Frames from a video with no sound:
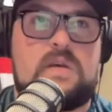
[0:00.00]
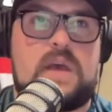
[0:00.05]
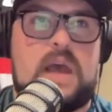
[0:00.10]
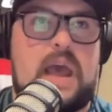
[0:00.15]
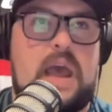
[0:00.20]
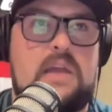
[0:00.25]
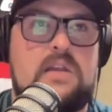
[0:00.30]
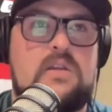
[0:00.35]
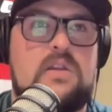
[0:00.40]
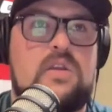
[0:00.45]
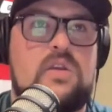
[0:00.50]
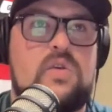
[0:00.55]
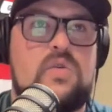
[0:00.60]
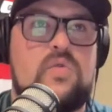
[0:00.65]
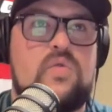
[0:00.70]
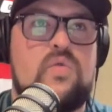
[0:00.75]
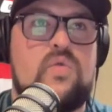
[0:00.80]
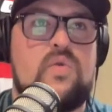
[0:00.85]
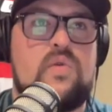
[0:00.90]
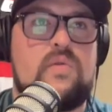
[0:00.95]
can
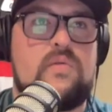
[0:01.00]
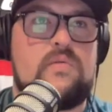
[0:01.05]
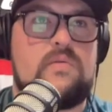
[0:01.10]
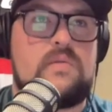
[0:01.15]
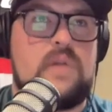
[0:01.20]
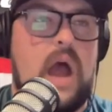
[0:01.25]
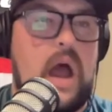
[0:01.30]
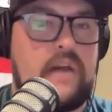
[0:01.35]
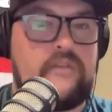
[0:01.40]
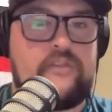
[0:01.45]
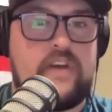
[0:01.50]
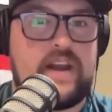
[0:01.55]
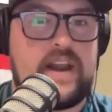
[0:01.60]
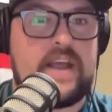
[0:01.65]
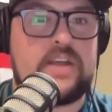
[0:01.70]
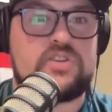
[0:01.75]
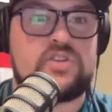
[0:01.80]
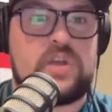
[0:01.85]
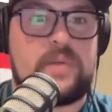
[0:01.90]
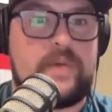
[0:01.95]
you non
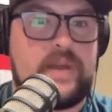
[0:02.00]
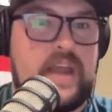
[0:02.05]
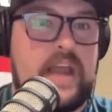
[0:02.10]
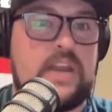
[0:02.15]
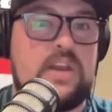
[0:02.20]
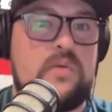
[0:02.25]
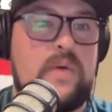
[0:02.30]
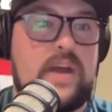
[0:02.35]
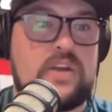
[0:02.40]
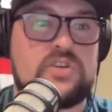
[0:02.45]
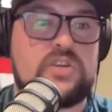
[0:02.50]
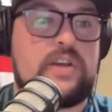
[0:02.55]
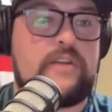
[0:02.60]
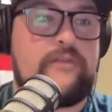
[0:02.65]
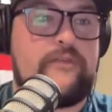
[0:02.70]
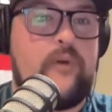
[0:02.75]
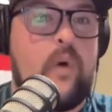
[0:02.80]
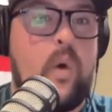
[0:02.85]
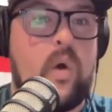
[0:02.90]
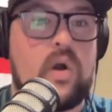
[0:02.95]
financially, but can you actually
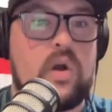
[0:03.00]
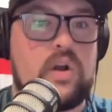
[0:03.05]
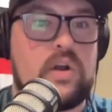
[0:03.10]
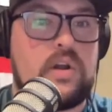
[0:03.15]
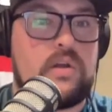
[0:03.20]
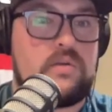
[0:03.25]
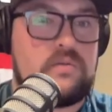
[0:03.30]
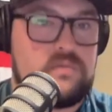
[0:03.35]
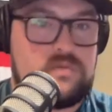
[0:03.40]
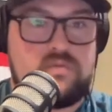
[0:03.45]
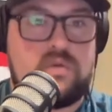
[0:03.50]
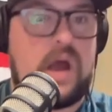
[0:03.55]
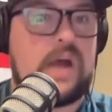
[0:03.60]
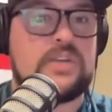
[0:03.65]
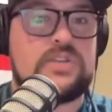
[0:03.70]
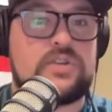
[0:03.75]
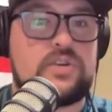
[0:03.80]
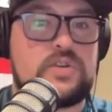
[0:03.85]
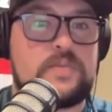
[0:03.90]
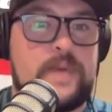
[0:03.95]
afford
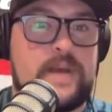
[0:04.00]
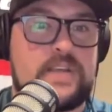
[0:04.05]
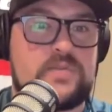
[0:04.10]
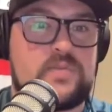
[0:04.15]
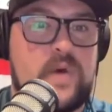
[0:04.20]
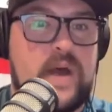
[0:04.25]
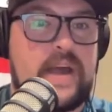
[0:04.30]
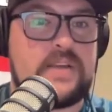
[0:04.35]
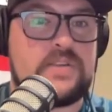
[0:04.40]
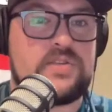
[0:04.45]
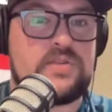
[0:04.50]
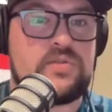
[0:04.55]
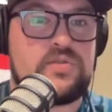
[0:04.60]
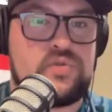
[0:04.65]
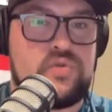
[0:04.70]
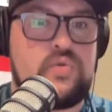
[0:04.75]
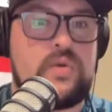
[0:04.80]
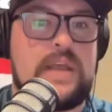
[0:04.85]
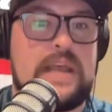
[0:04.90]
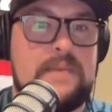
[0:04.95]
roster space wise
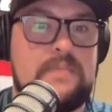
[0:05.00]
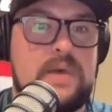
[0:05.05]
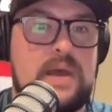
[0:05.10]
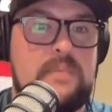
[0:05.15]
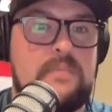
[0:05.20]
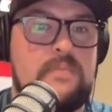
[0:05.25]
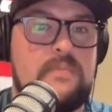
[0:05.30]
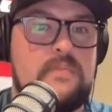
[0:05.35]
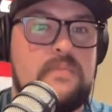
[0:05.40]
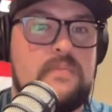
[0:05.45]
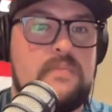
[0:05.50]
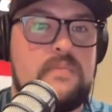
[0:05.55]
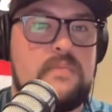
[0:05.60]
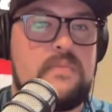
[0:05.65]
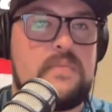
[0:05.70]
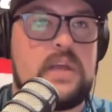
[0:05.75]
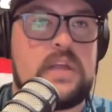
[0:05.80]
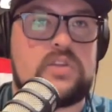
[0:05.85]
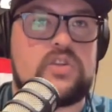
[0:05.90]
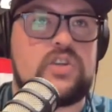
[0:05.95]
to keep him?
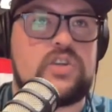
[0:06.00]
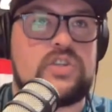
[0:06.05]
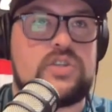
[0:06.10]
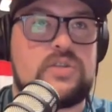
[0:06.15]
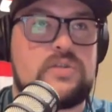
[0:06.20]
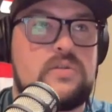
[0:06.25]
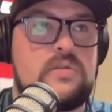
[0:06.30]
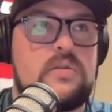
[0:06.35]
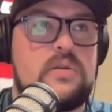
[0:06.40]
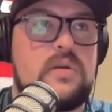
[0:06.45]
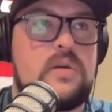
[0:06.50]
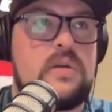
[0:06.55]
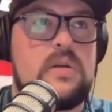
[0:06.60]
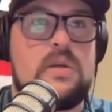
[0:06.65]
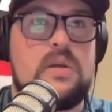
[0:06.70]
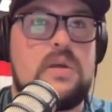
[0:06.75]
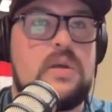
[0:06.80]
Just, I mean, I think I,